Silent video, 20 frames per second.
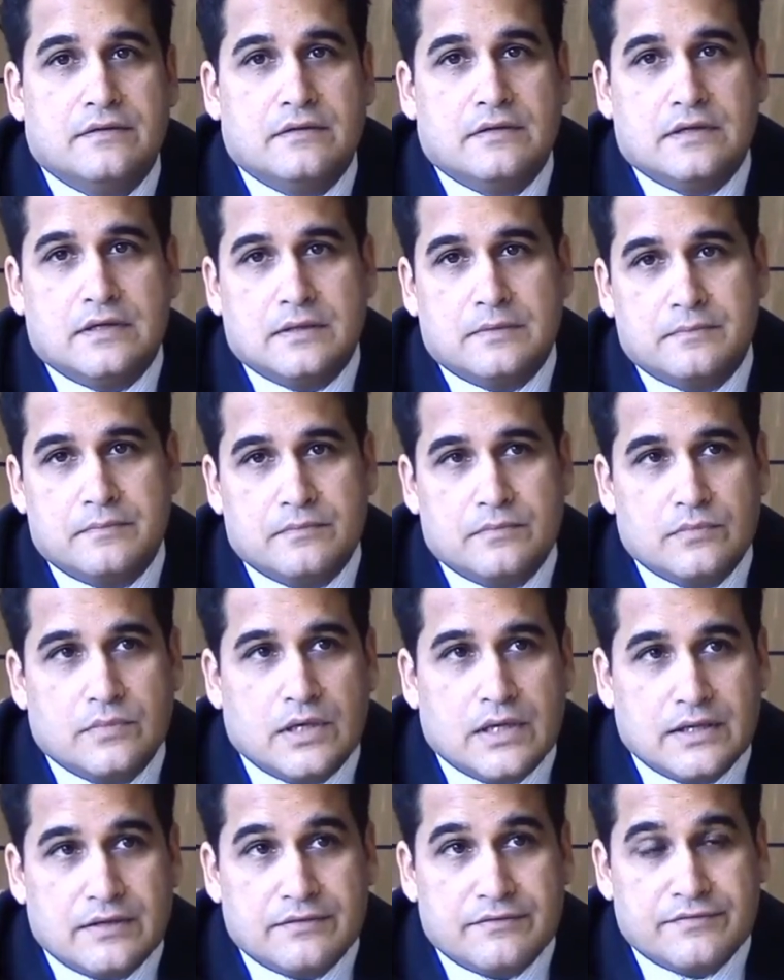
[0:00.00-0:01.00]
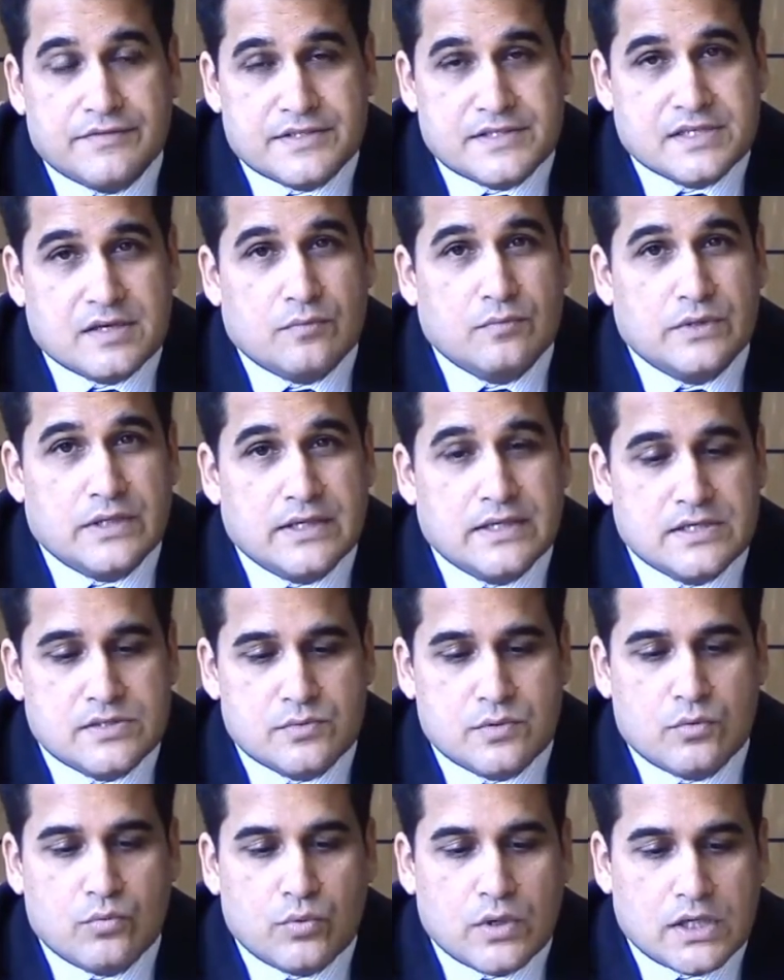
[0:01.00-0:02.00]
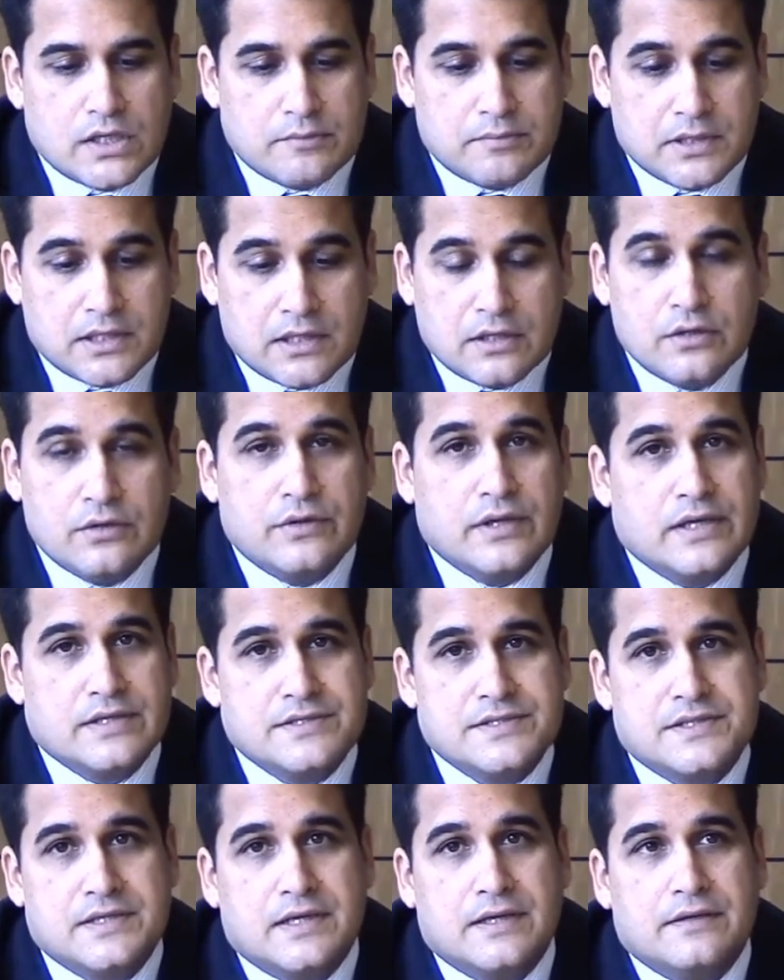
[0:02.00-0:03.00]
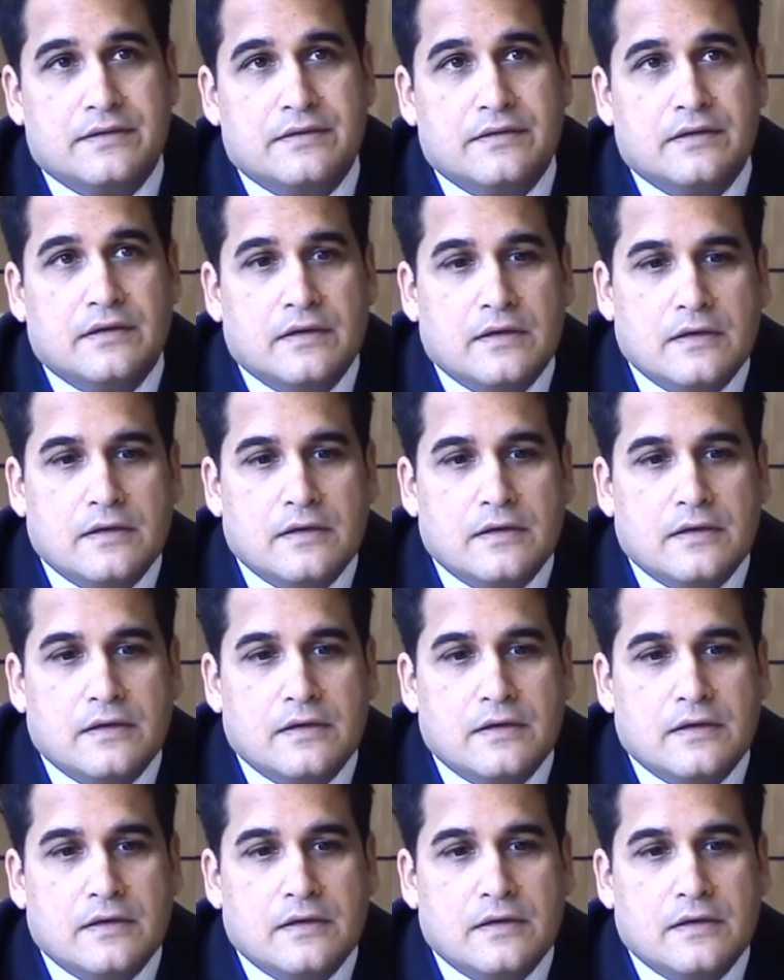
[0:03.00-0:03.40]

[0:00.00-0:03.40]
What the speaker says: and for some years were well below that standard.